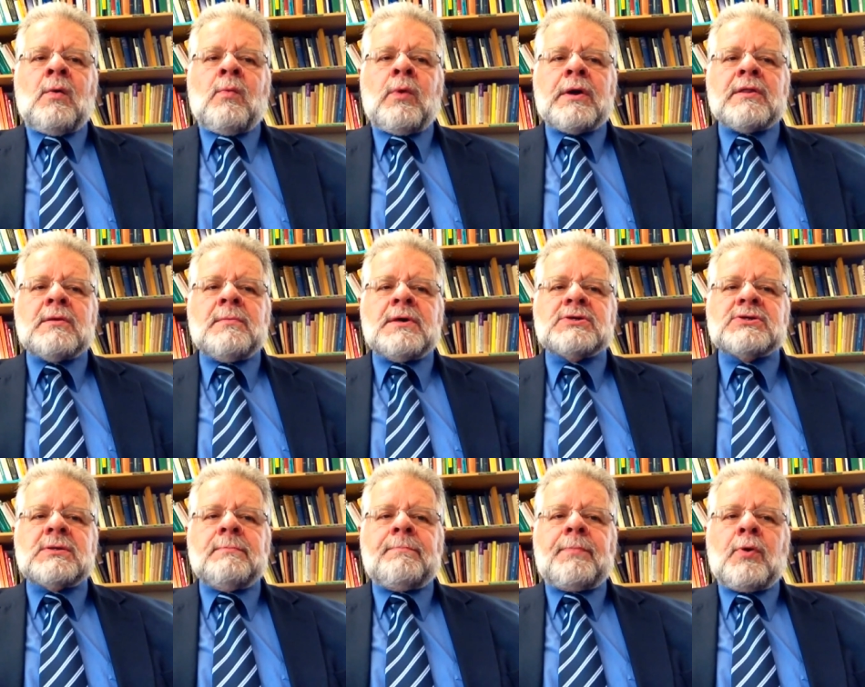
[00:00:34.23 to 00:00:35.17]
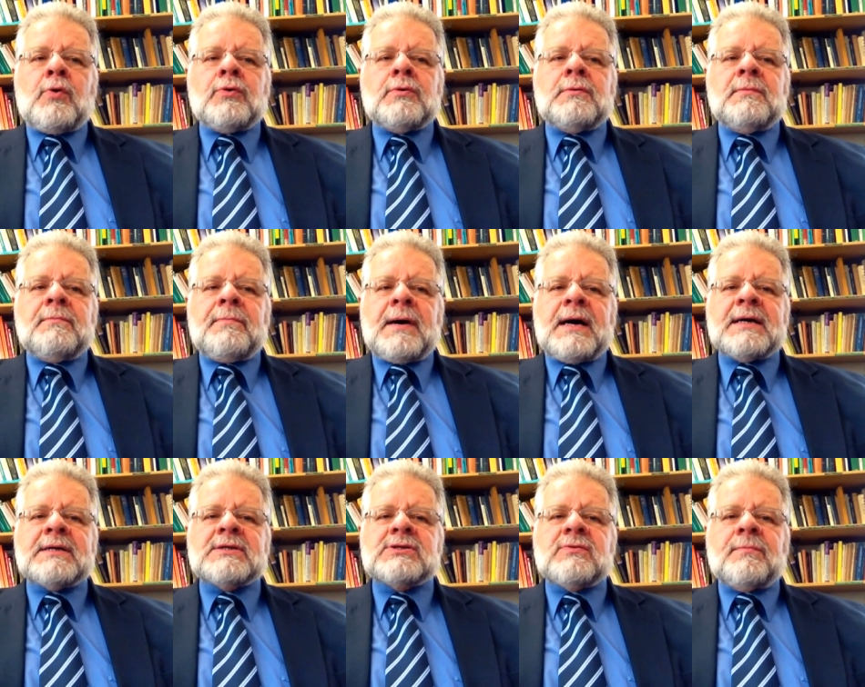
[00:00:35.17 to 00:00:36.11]
One of the most important
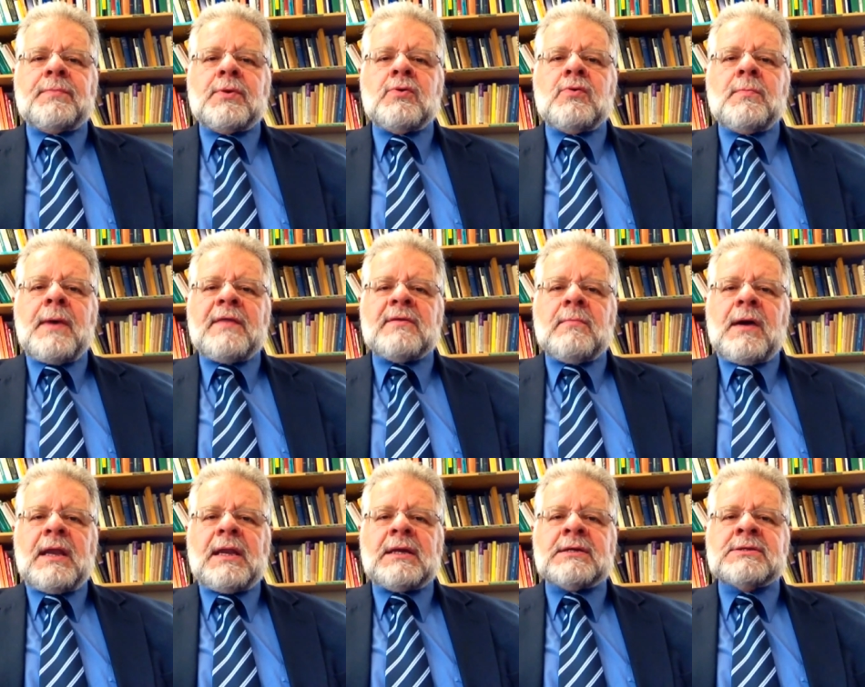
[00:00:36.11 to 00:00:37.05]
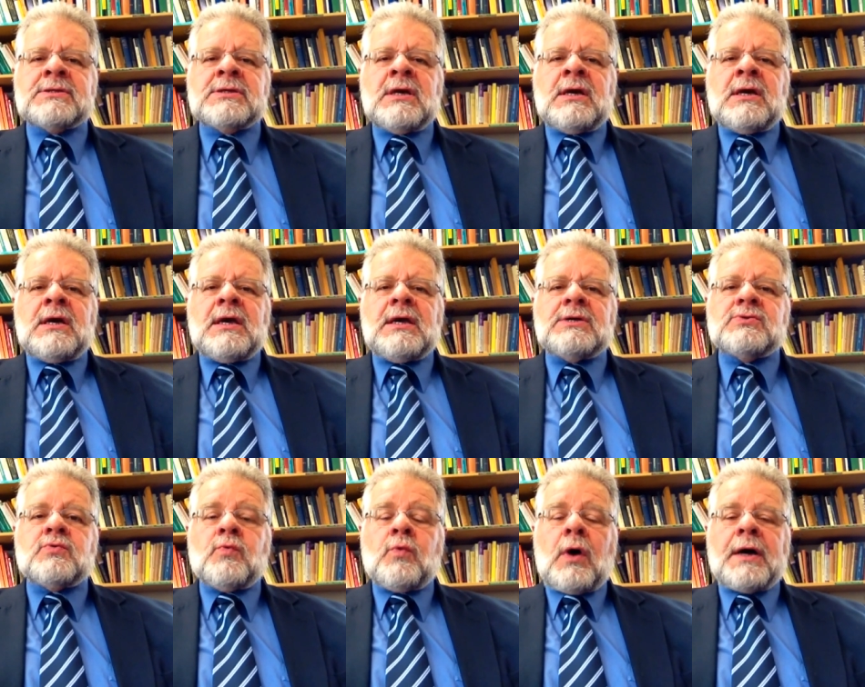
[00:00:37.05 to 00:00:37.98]
parts of pure mathematics
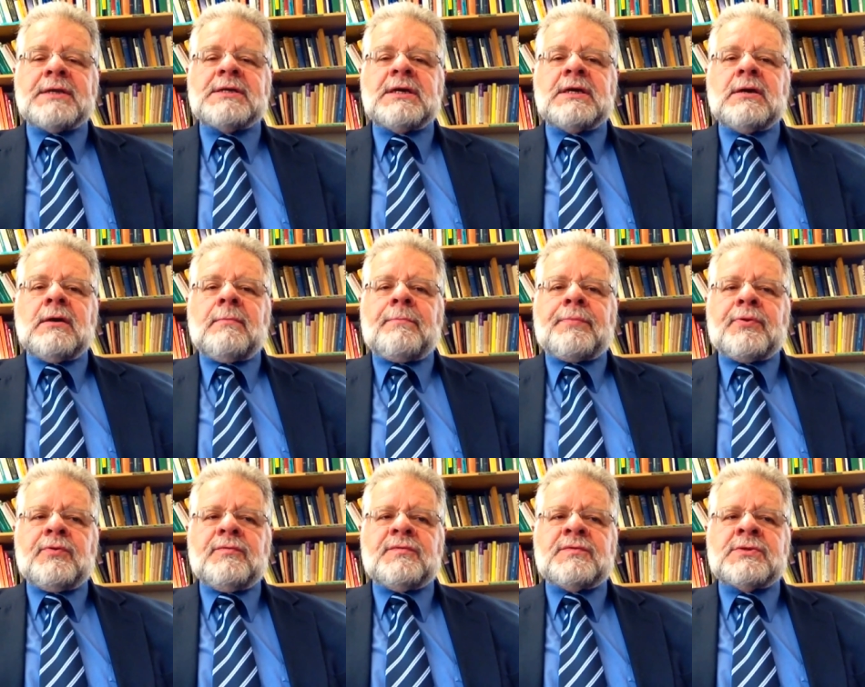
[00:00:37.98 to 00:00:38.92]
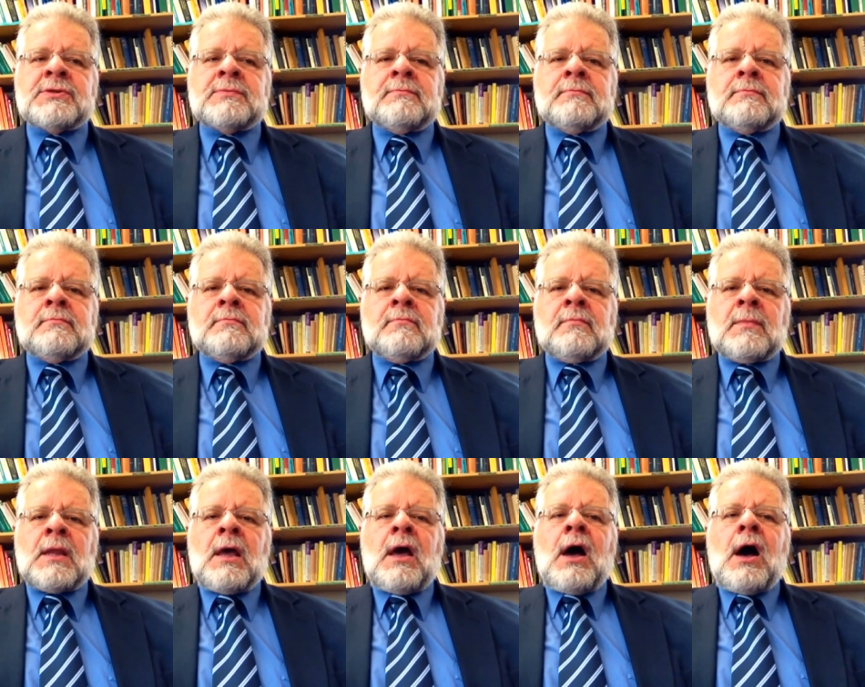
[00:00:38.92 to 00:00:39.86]
is writing proofs.
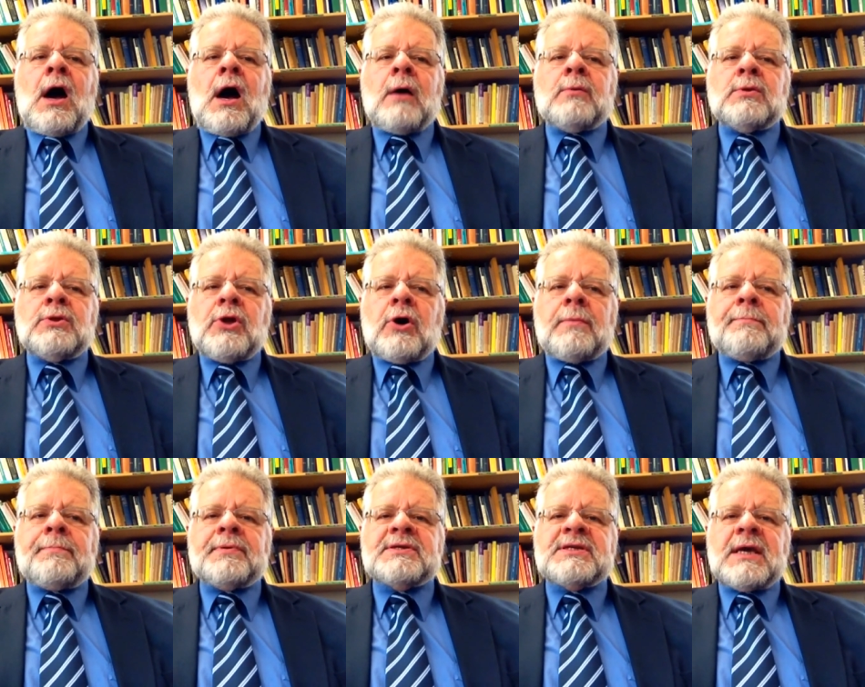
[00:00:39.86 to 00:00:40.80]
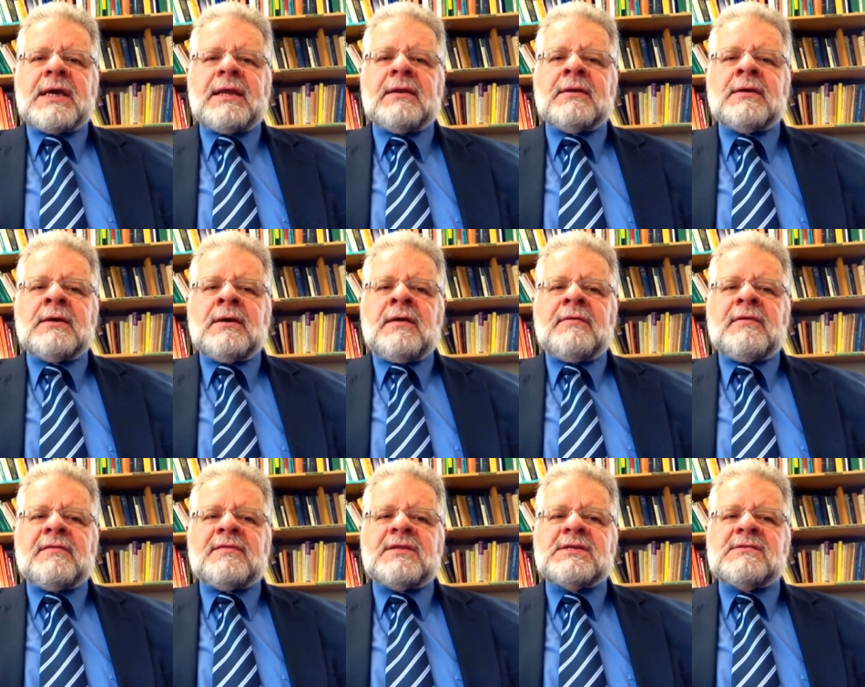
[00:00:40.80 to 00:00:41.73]
I will not pretend
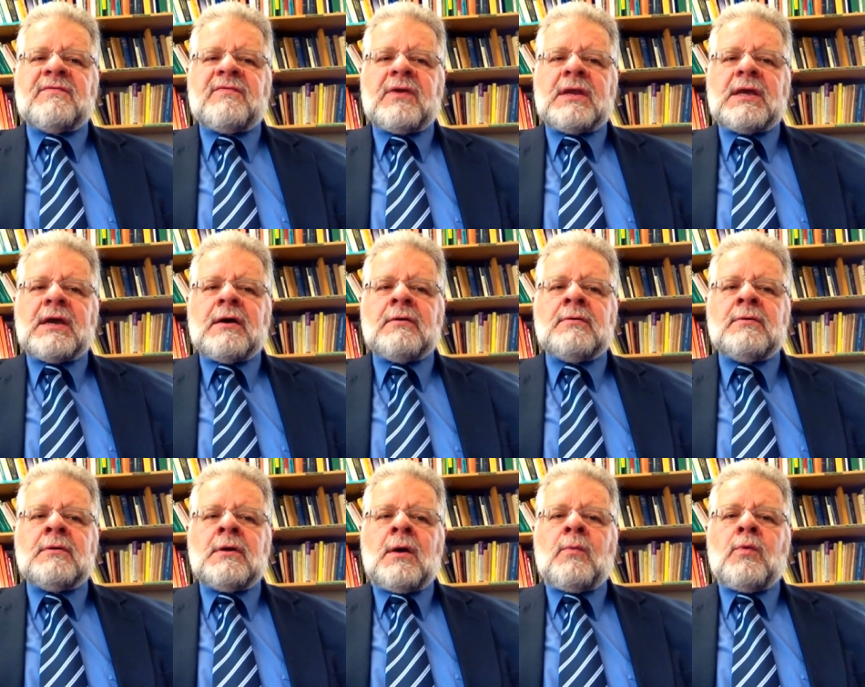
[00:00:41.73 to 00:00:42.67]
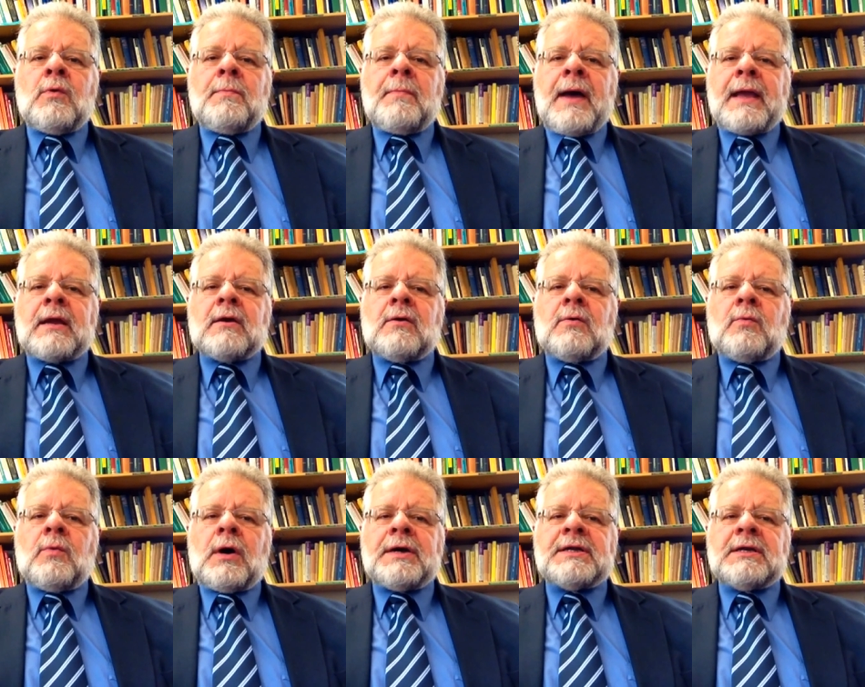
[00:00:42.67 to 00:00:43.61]
that this video will make
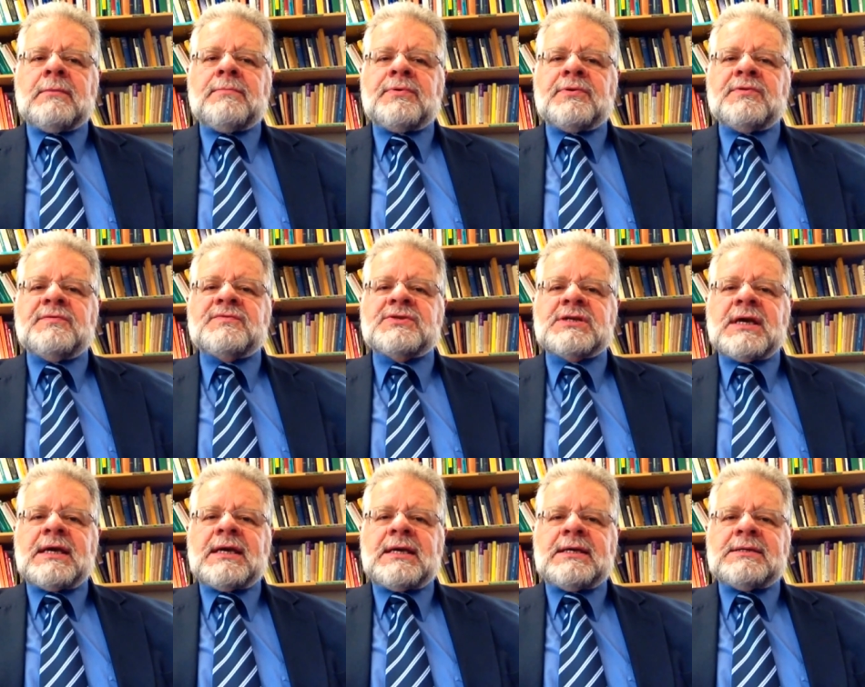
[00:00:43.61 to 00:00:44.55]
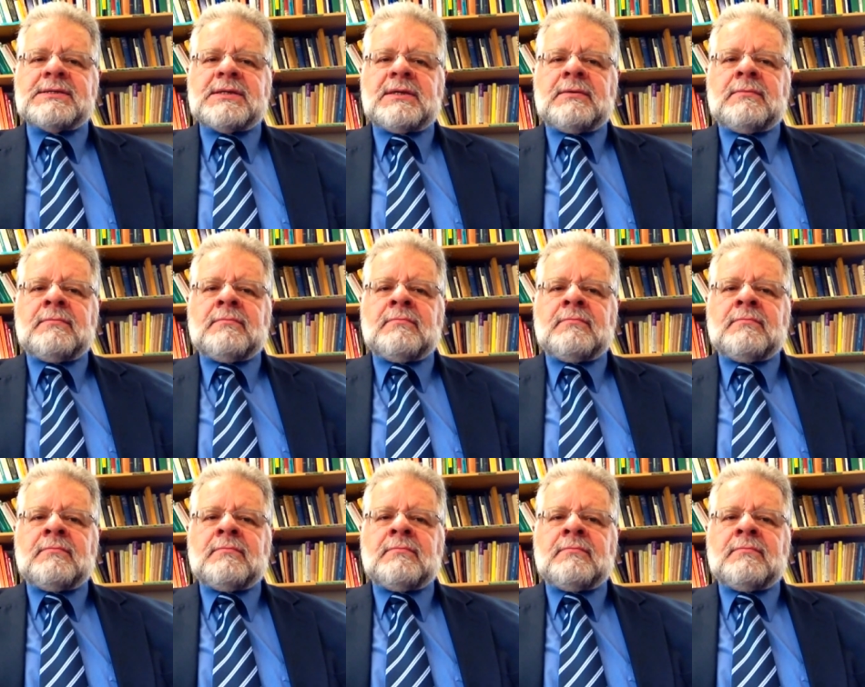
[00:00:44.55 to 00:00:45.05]
writing proofs easy.